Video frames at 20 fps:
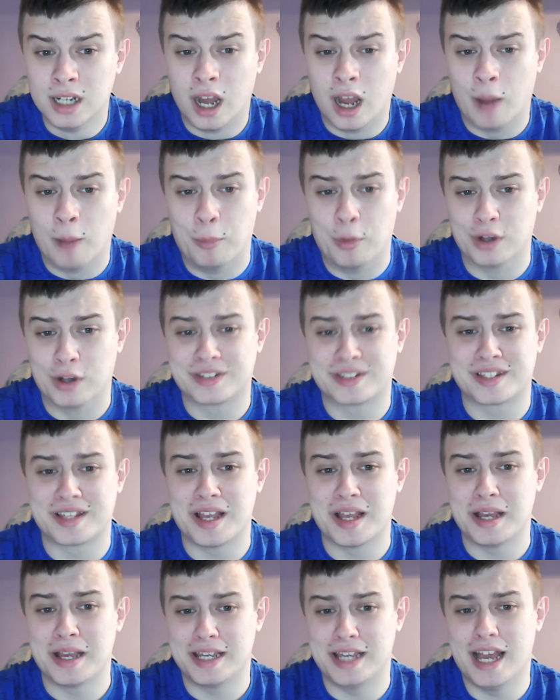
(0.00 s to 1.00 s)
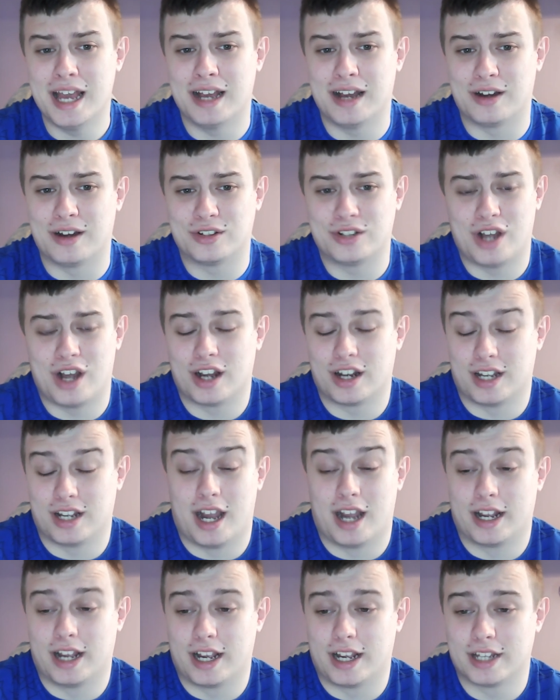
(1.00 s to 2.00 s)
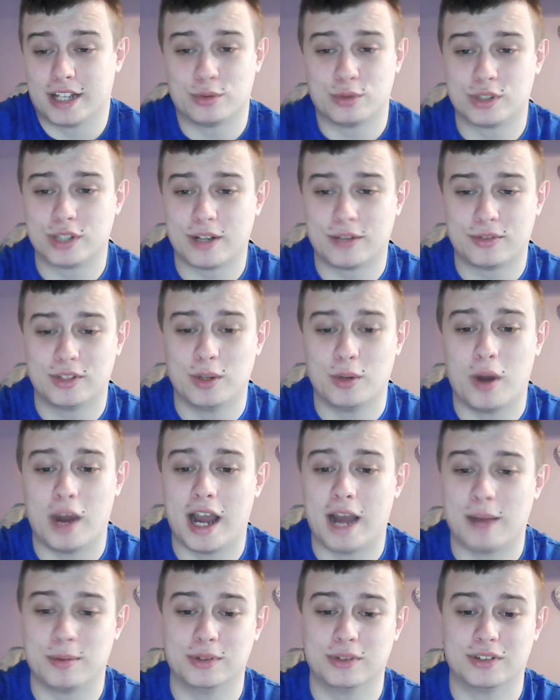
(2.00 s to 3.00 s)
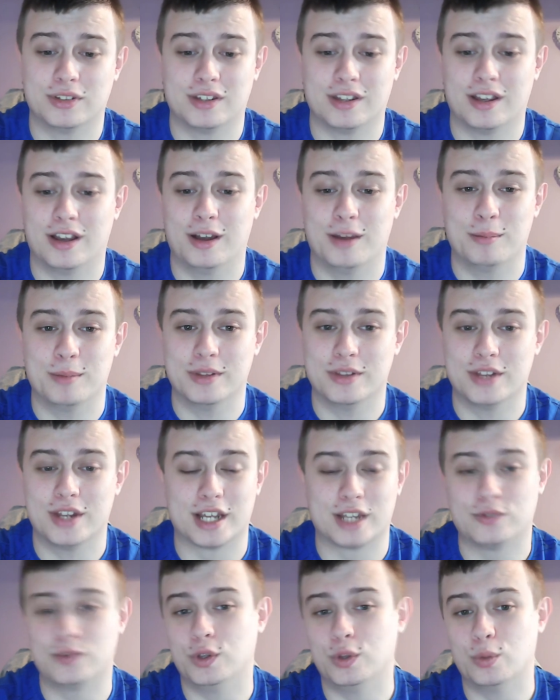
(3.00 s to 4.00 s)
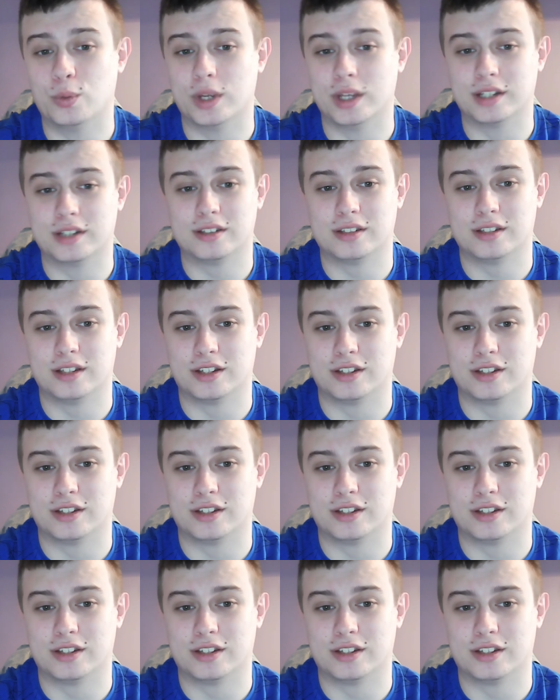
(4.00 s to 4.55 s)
But yeah, I guess we'll just have to see what happens in the next few weeks.